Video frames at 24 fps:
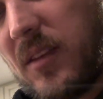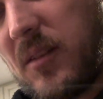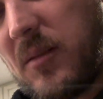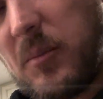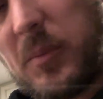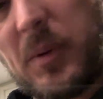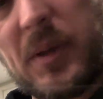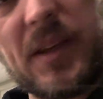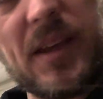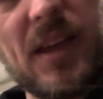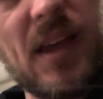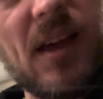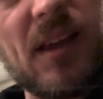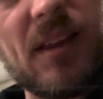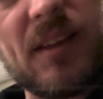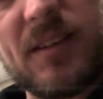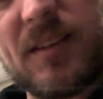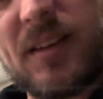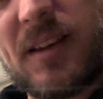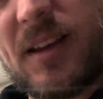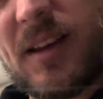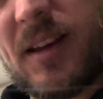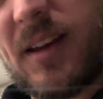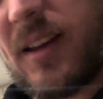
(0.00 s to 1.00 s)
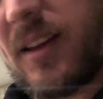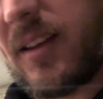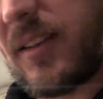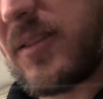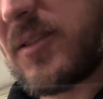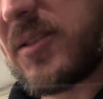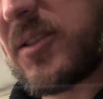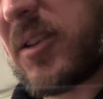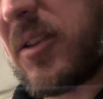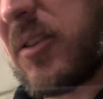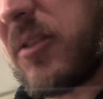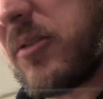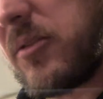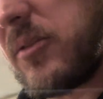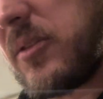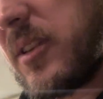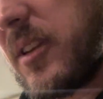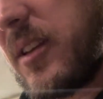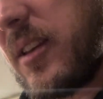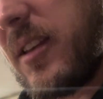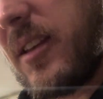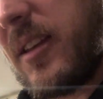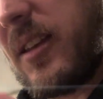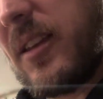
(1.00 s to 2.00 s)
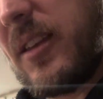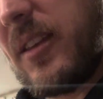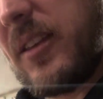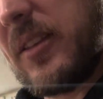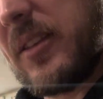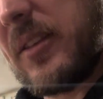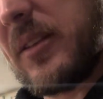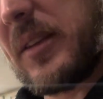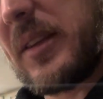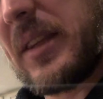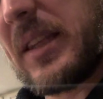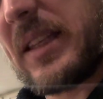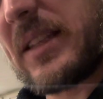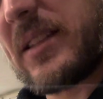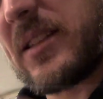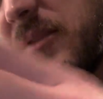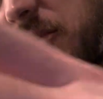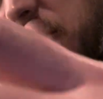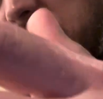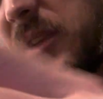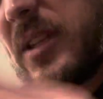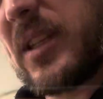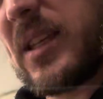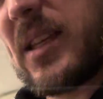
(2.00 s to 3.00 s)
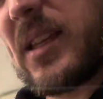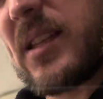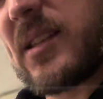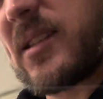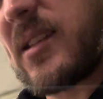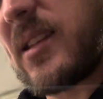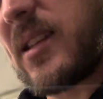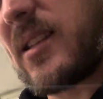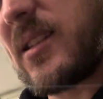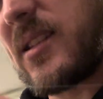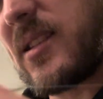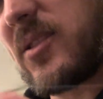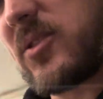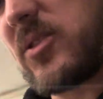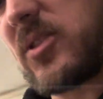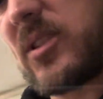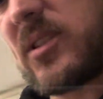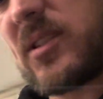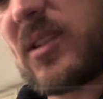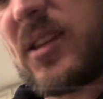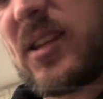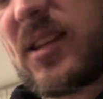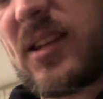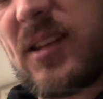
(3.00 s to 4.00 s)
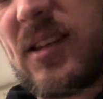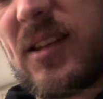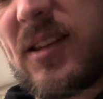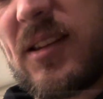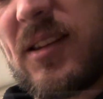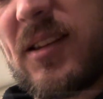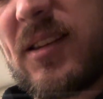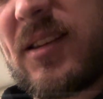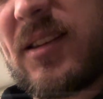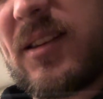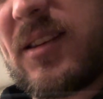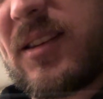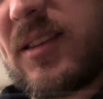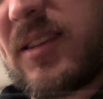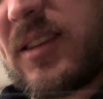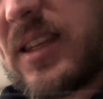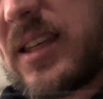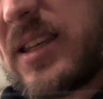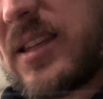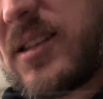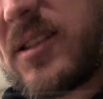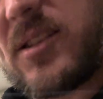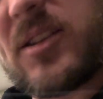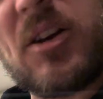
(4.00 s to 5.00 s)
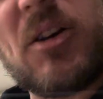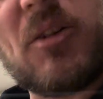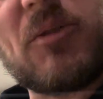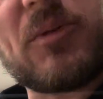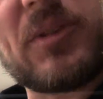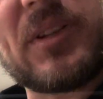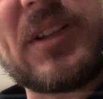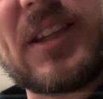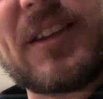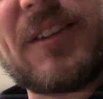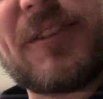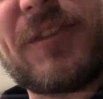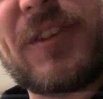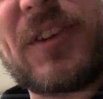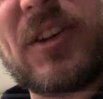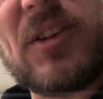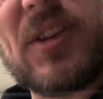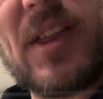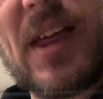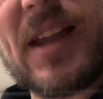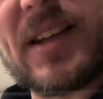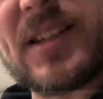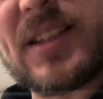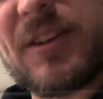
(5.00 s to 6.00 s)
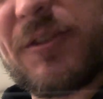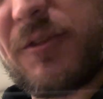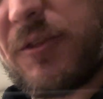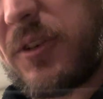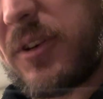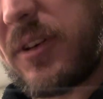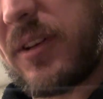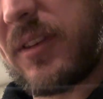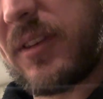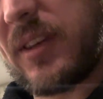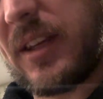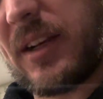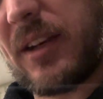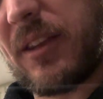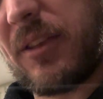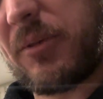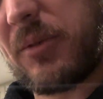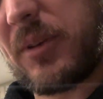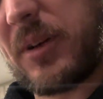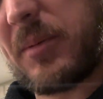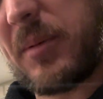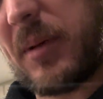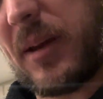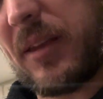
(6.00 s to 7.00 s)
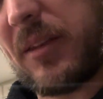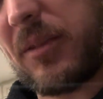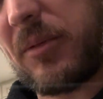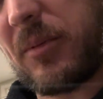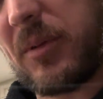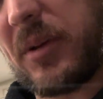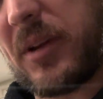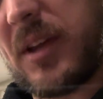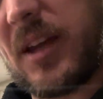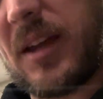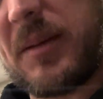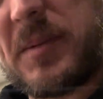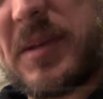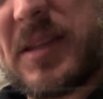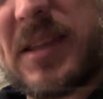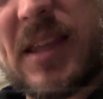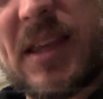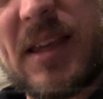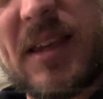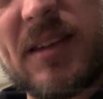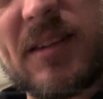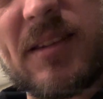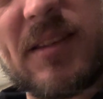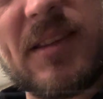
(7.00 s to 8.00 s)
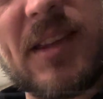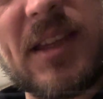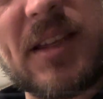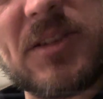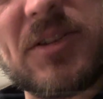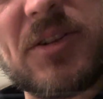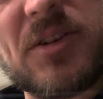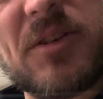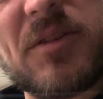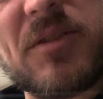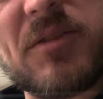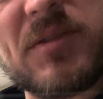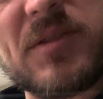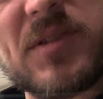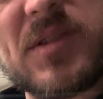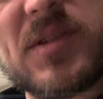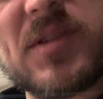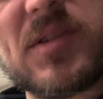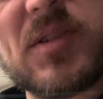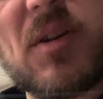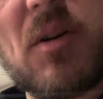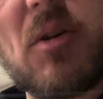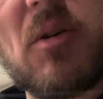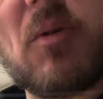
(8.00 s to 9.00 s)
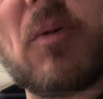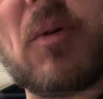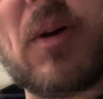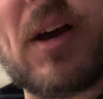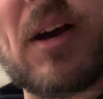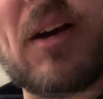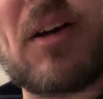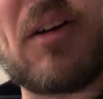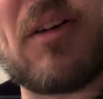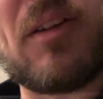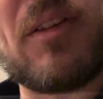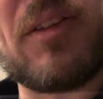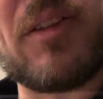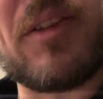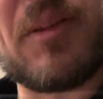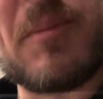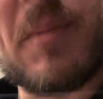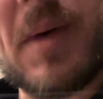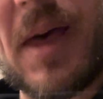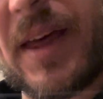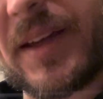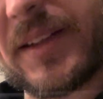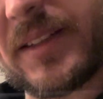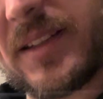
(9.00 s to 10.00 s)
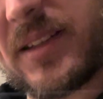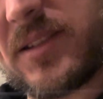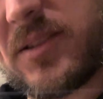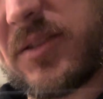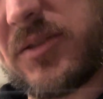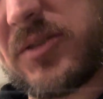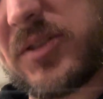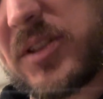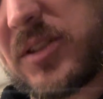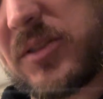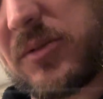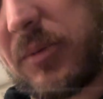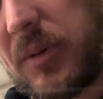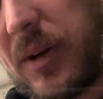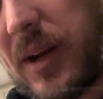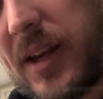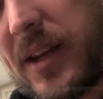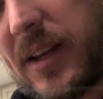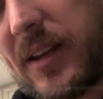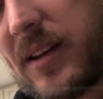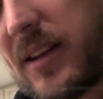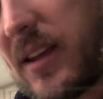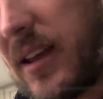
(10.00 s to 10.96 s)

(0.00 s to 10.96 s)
yeah. So it's just these don't really feel that different than a 3x3. I mean, they turn so well. The magnets are just right.